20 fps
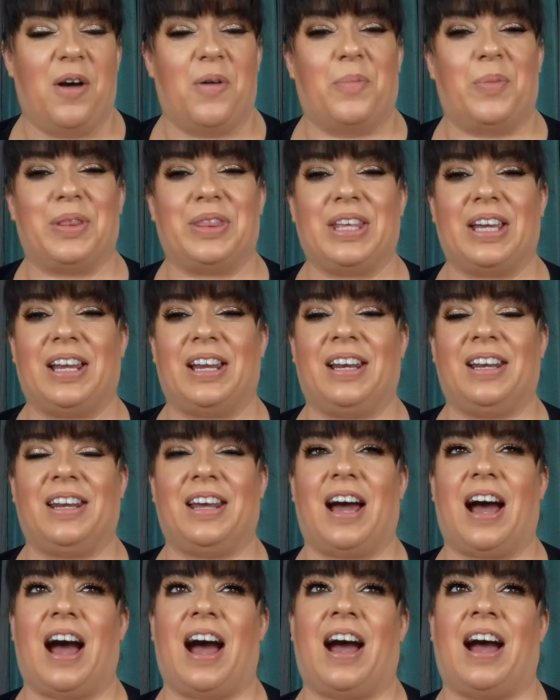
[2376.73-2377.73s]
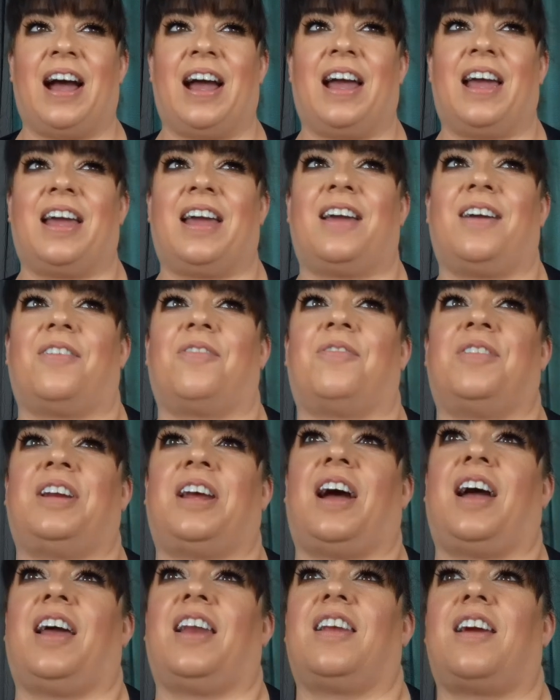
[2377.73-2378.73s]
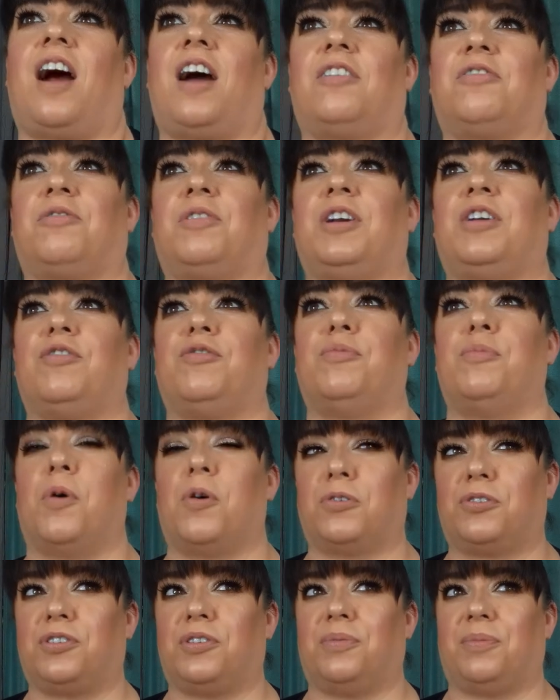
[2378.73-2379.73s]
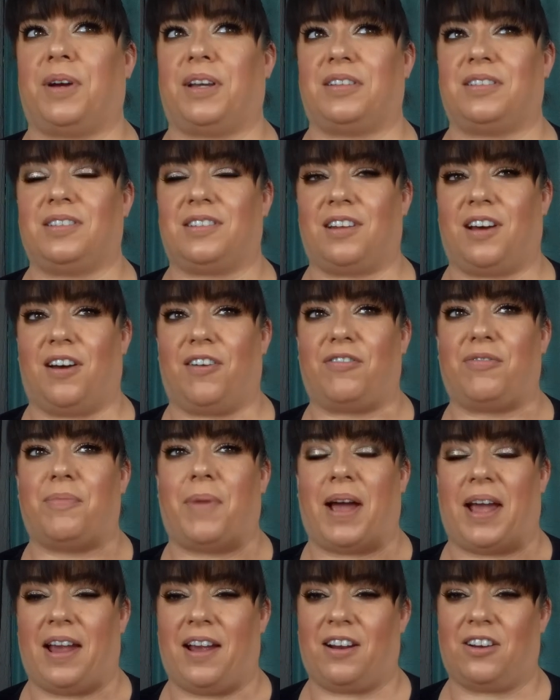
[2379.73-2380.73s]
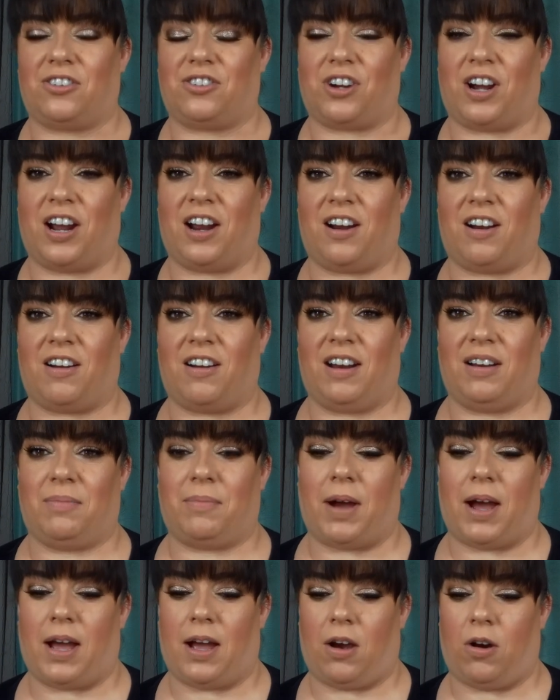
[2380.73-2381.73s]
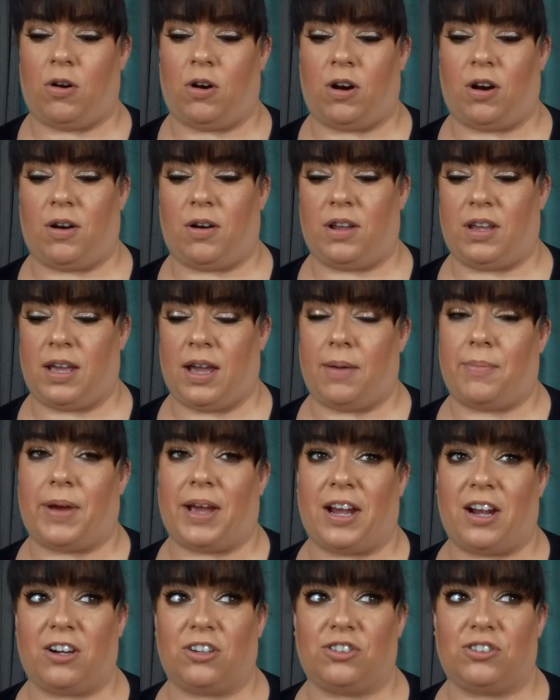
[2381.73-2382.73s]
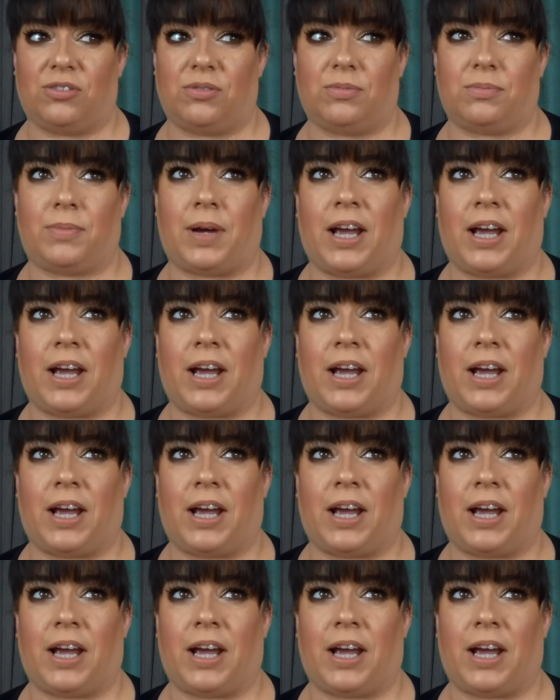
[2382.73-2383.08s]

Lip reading: But But then when I had gotten rid of most of my stuff, my hair dryer and my straightener